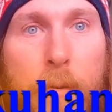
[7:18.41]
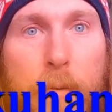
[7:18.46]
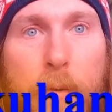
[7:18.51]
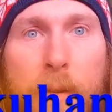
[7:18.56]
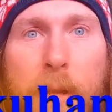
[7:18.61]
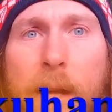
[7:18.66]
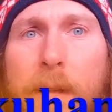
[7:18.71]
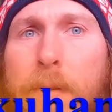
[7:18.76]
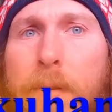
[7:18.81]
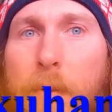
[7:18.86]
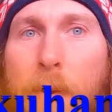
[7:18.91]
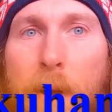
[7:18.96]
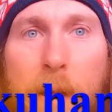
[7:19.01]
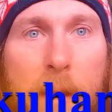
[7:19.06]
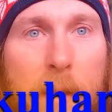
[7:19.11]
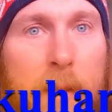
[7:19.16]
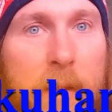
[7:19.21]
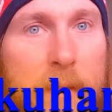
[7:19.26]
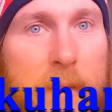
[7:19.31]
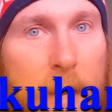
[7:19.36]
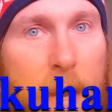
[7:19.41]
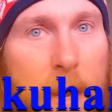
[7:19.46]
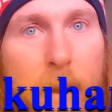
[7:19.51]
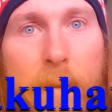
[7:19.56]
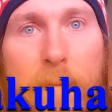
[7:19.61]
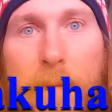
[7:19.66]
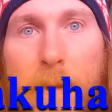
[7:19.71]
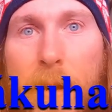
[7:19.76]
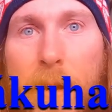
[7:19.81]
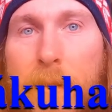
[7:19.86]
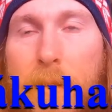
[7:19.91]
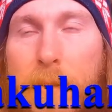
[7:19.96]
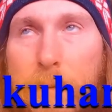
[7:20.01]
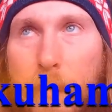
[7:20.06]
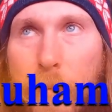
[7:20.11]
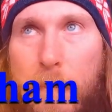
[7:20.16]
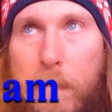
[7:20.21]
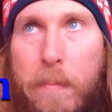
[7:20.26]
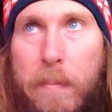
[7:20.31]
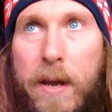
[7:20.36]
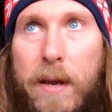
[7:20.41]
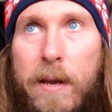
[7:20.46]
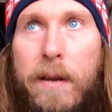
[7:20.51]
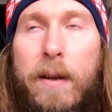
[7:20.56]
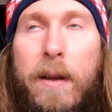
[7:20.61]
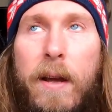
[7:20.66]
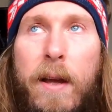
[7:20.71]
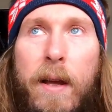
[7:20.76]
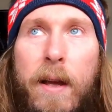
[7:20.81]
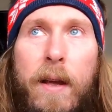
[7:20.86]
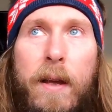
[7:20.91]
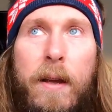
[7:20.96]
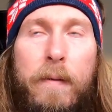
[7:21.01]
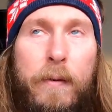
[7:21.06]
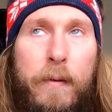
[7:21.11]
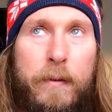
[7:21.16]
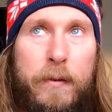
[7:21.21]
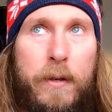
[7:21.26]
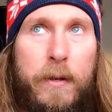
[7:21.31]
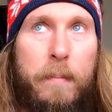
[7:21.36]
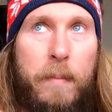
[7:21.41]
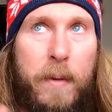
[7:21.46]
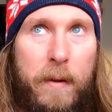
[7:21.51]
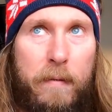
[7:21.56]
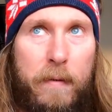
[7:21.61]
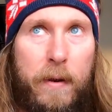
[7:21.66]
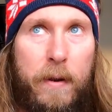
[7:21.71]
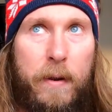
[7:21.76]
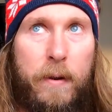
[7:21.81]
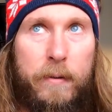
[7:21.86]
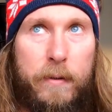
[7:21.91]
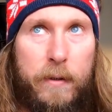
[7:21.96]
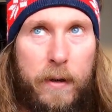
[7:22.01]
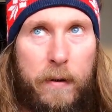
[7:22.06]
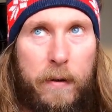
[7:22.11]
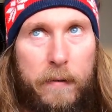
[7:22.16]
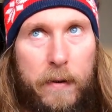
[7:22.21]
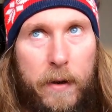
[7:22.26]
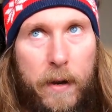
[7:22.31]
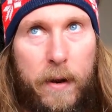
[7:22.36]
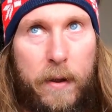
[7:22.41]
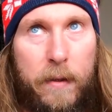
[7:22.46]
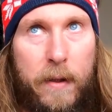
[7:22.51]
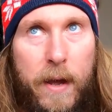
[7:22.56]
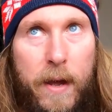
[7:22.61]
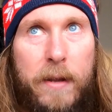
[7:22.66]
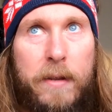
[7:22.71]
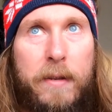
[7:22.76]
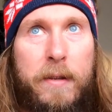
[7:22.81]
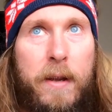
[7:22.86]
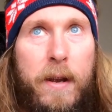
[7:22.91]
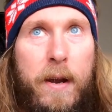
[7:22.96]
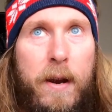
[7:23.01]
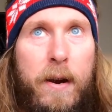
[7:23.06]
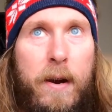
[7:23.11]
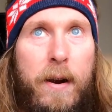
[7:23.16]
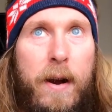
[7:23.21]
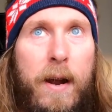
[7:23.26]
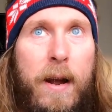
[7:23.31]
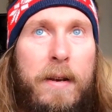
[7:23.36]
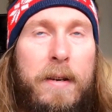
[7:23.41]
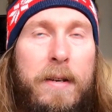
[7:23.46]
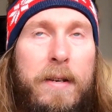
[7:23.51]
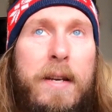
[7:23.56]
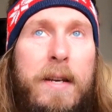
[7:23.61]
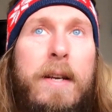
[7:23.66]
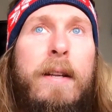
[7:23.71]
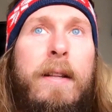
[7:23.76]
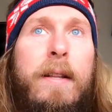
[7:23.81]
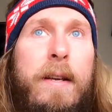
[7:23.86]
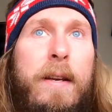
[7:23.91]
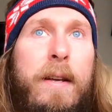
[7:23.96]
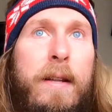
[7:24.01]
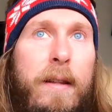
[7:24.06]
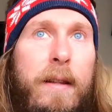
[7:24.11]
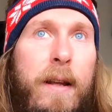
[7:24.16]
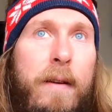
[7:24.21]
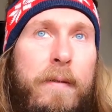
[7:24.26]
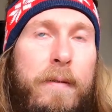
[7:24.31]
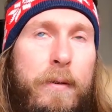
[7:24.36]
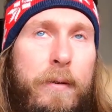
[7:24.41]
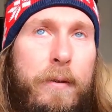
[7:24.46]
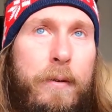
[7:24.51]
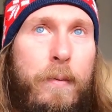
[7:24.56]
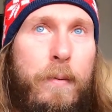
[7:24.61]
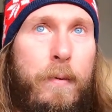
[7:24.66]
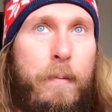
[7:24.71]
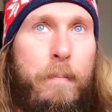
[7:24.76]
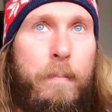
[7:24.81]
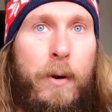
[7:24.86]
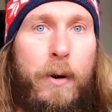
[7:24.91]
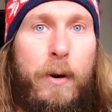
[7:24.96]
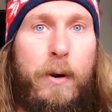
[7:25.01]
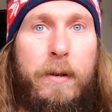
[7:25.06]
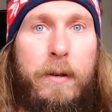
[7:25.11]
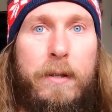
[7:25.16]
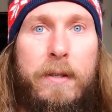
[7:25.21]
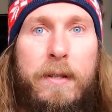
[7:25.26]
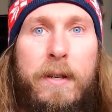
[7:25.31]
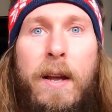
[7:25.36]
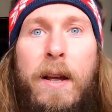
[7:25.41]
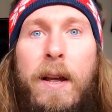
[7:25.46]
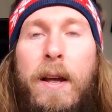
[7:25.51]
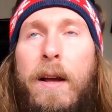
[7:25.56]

So that's why the sacrifices we make, if you've seen my videos that I've done on that, they're ideally left to the birds.